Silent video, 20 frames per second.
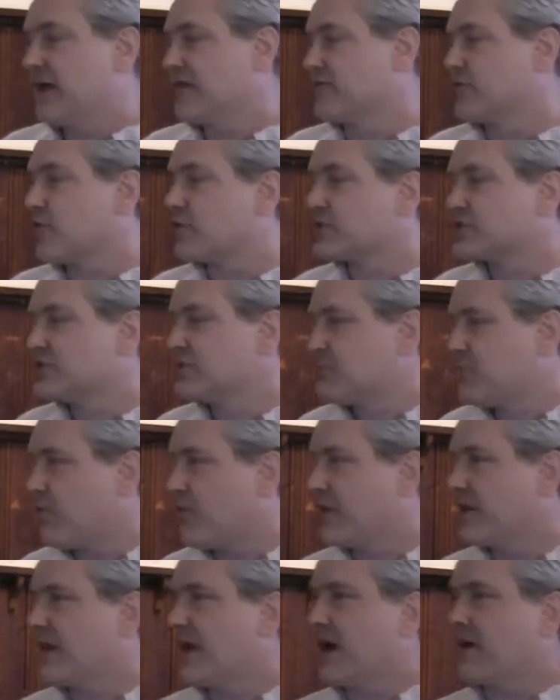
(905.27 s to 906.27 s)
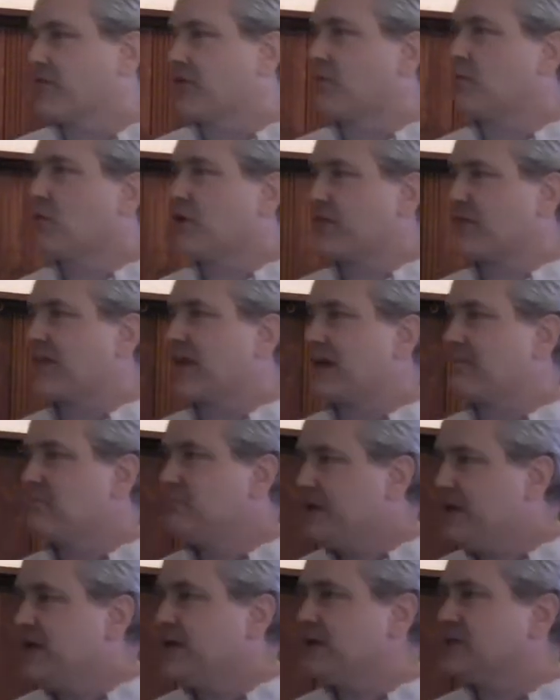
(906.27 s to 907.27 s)
And of course you point out that what yeah. that
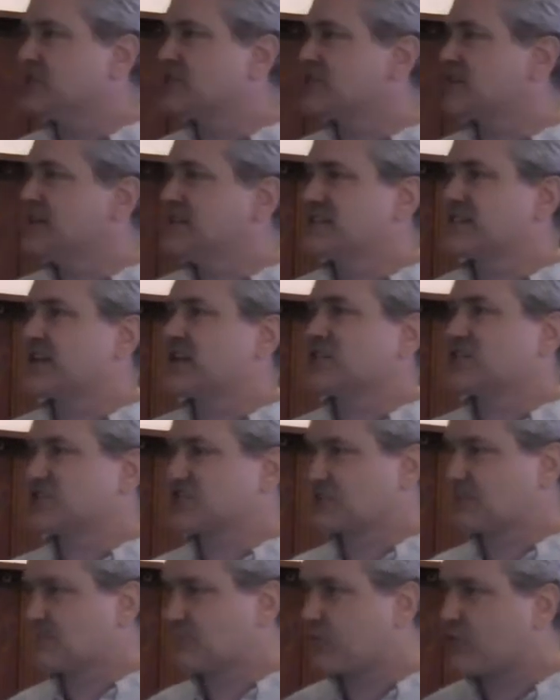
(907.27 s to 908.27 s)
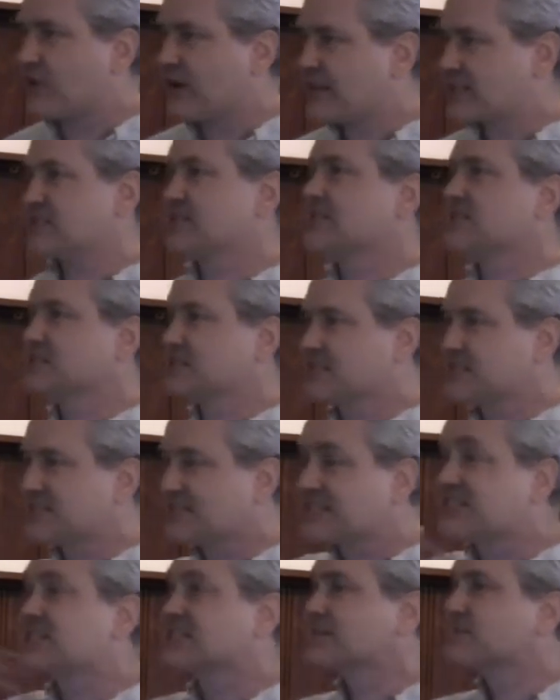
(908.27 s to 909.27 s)
means yeah. is that it suppresses the
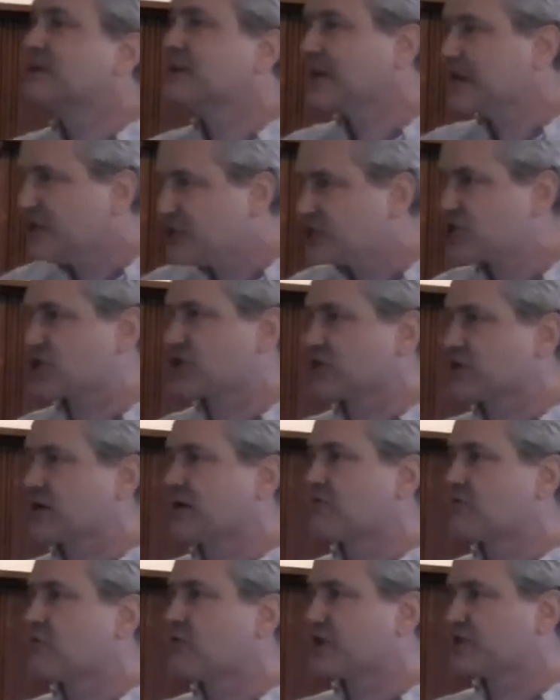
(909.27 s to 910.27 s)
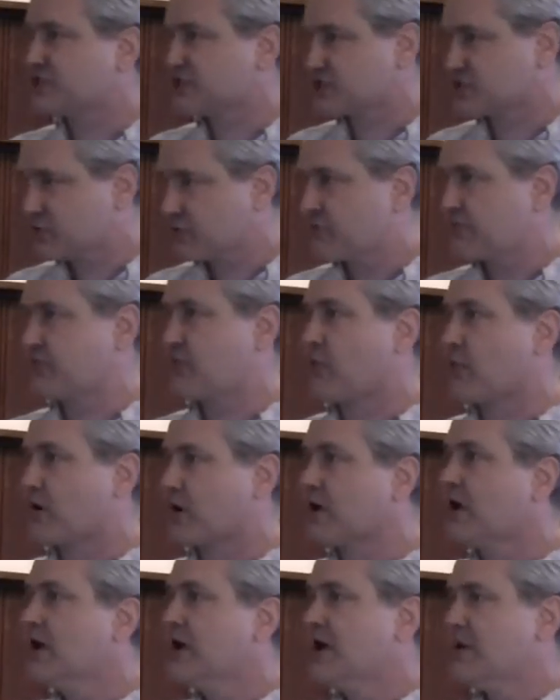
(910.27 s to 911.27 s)
dissemination of what he stood
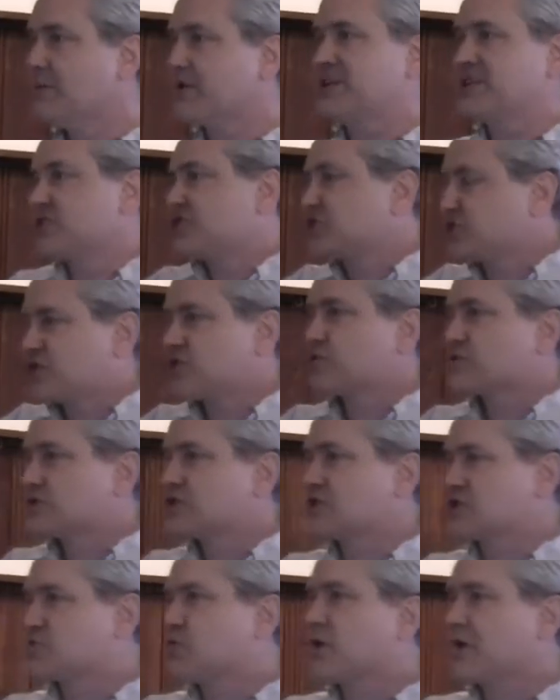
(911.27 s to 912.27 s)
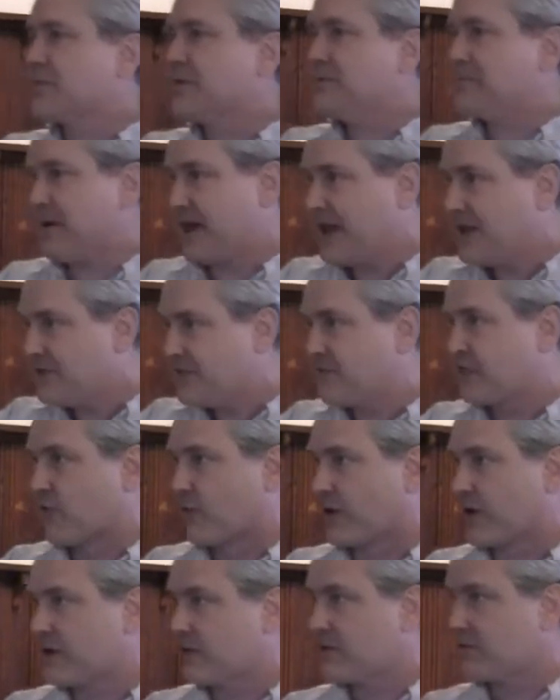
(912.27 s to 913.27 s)
for. Yeah. Because his children just want to be paid
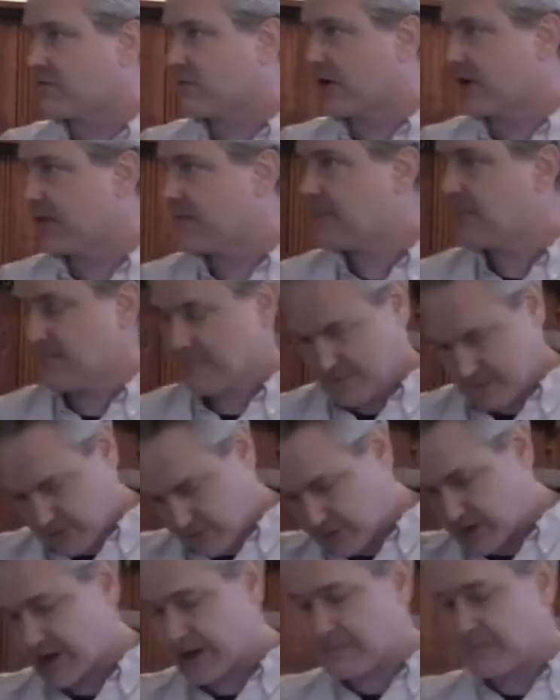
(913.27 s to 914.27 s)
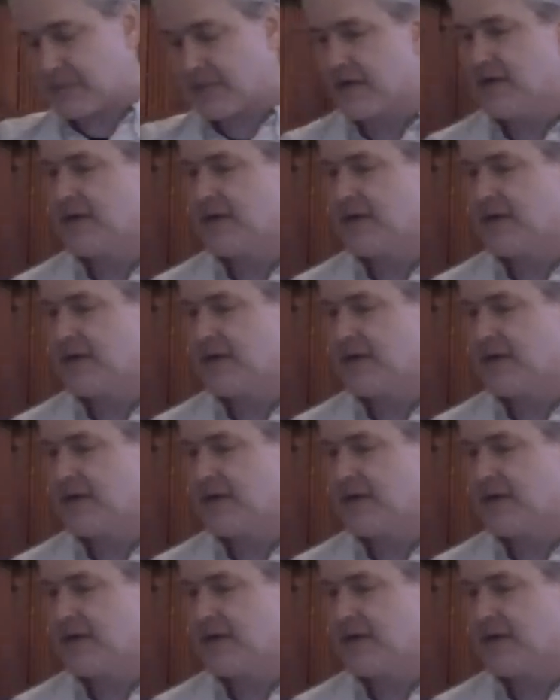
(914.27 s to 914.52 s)
for it, right? Okay.